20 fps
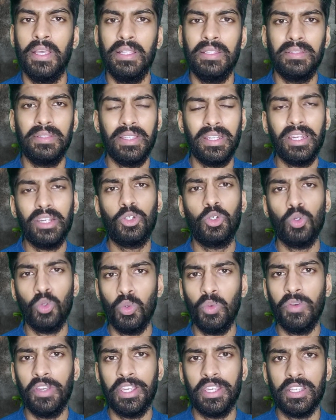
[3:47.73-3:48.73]
There are two
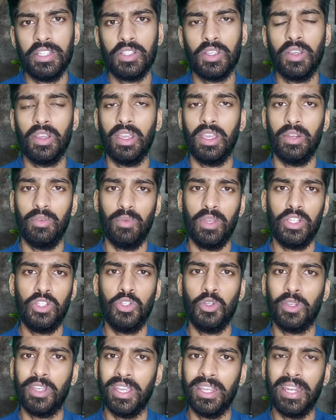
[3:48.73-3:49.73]
ways in which you
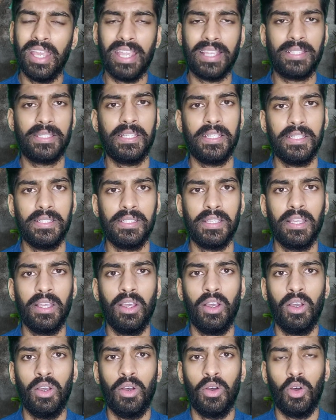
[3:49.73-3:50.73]
can access
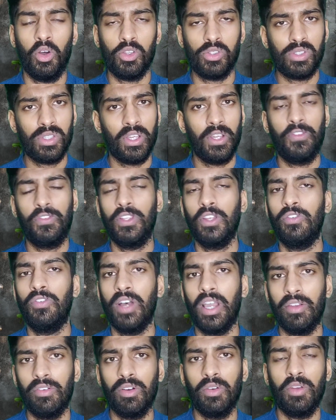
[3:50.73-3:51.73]
or surf the
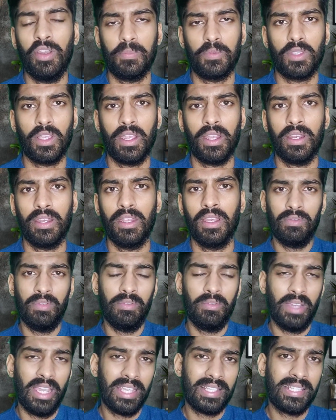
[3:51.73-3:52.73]
Fiverr website:
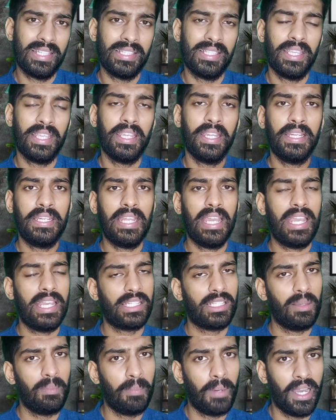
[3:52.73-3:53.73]
accessing it as
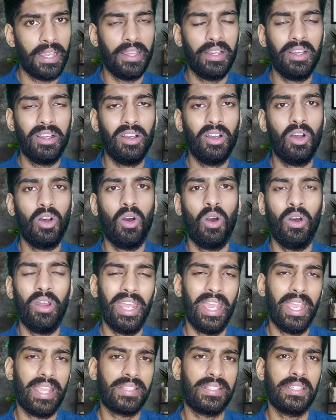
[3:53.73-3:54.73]
a buyer or
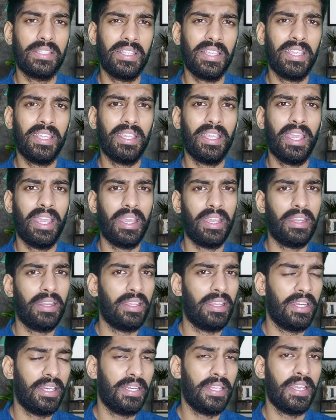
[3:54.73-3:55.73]
accessing
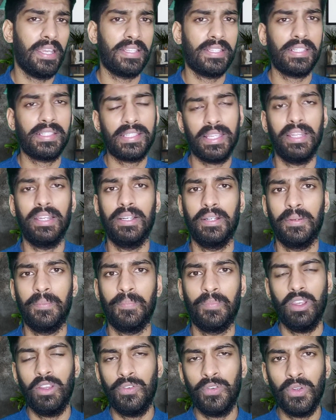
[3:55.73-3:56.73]
it as a seller.
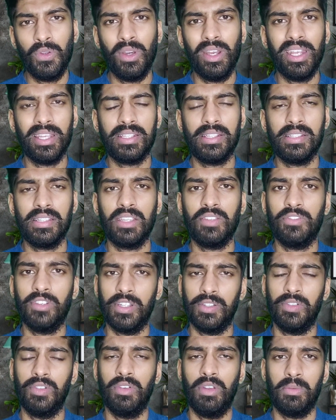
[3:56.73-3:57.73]
If you are accessing
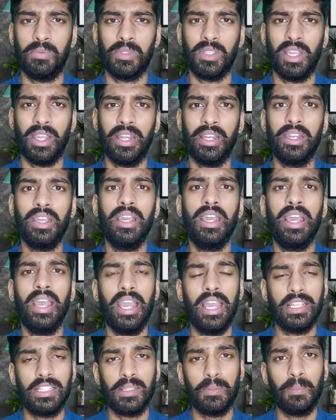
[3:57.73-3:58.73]
Fiverr website
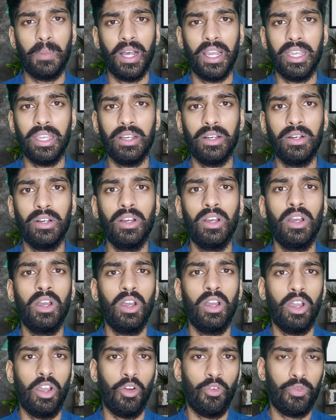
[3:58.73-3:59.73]
as a buyer,
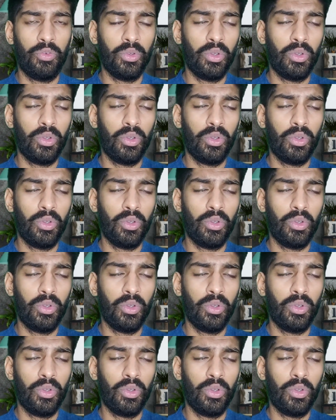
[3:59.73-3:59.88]
if